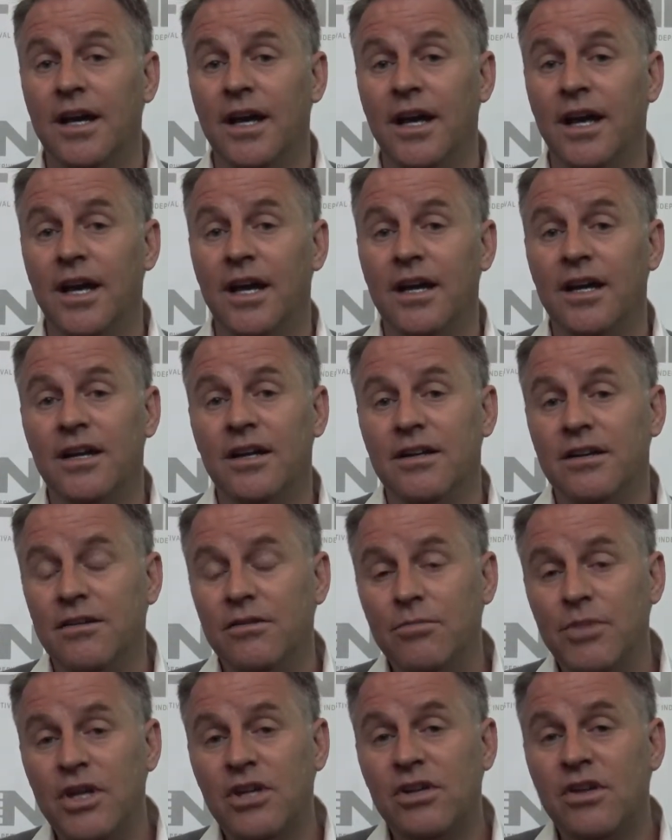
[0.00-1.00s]

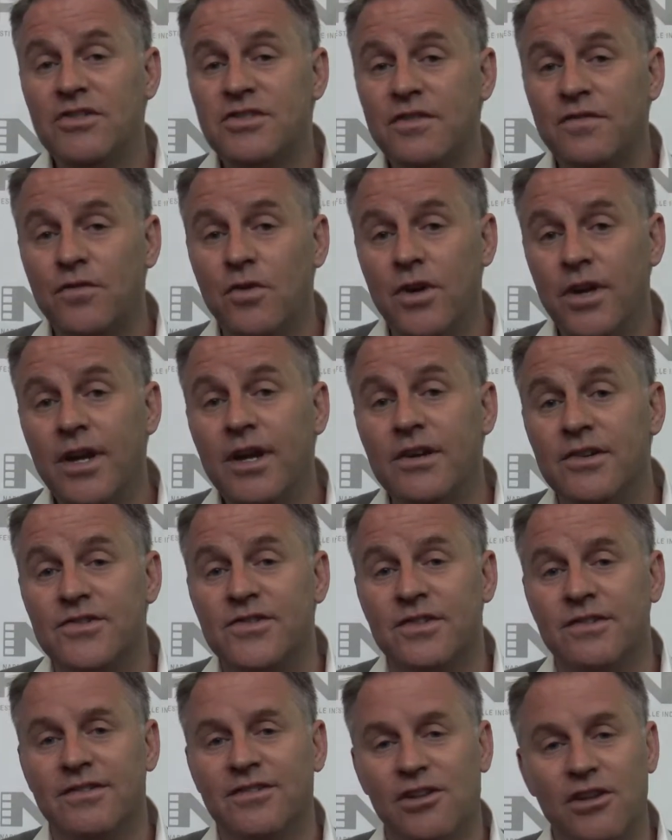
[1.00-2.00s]
it'll be close to 4
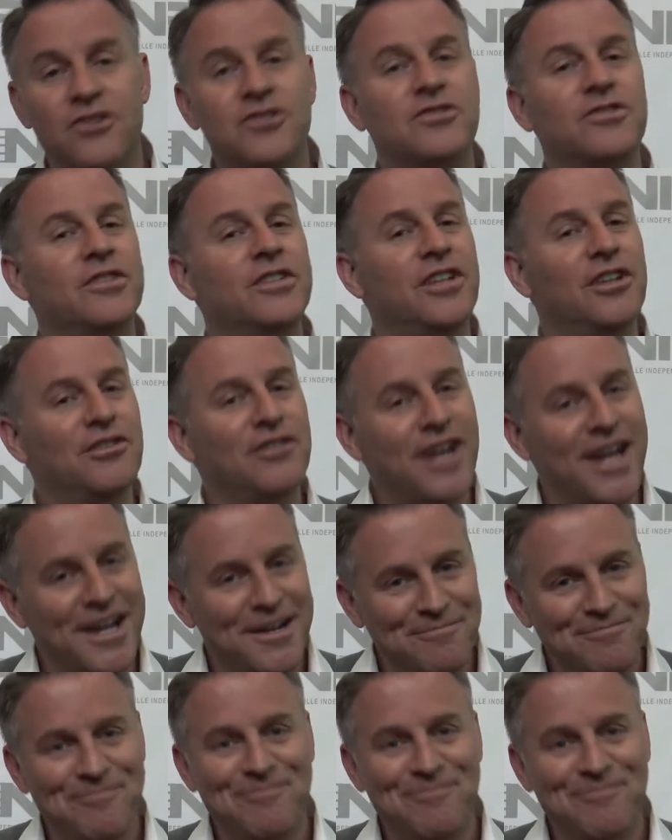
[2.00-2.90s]
years, close to a degree.